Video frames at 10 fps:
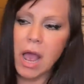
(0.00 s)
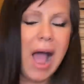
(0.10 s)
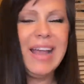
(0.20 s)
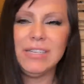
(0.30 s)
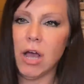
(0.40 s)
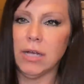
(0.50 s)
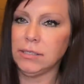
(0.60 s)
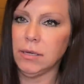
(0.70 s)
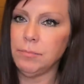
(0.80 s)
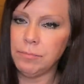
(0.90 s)
I toss
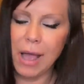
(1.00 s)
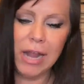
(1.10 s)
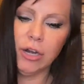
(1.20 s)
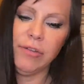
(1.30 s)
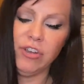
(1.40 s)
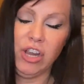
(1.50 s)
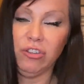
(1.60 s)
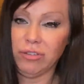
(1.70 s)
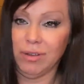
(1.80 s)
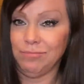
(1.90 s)
them. I don't even
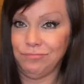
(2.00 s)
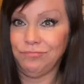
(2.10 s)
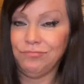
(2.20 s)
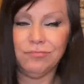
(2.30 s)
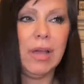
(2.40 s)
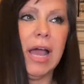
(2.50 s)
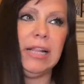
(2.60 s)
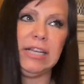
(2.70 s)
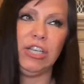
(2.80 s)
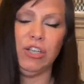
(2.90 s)
use them. I
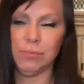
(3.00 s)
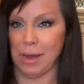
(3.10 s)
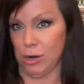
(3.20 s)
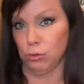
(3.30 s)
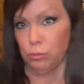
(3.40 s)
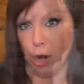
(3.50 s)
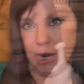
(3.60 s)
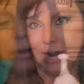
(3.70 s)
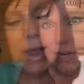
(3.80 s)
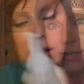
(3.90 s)
like to use my own. you have product.
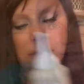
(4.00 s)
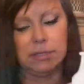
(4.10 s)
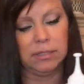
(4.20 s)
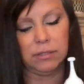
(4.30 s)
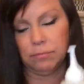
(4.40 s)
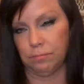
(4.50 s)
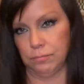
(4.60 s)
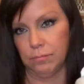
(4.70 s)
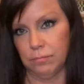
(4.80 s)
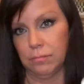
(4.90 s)
to do now, it's
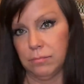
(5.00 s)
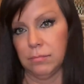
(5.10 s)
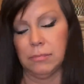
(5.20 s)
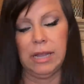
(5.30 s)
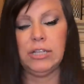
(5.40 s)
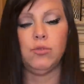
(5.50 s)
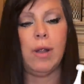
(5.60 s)
it's